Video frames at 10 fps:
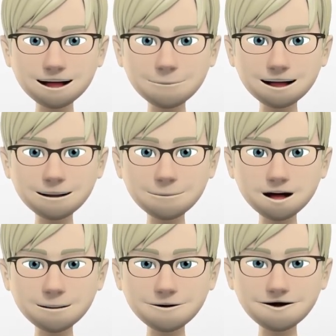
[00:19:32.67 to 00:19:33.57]
or with the
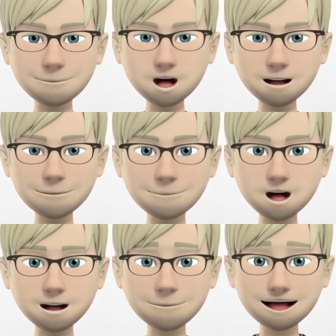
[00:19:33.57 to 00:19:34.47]
switch or
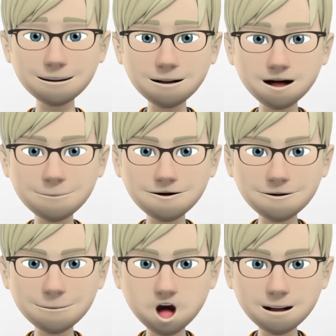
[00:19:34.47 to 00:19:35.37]
ignition key if it's
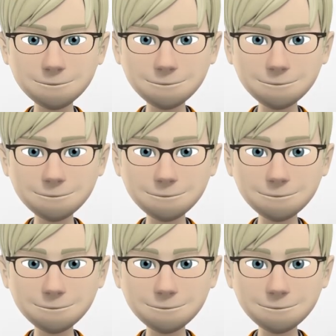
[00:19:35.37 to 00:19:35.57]
electric.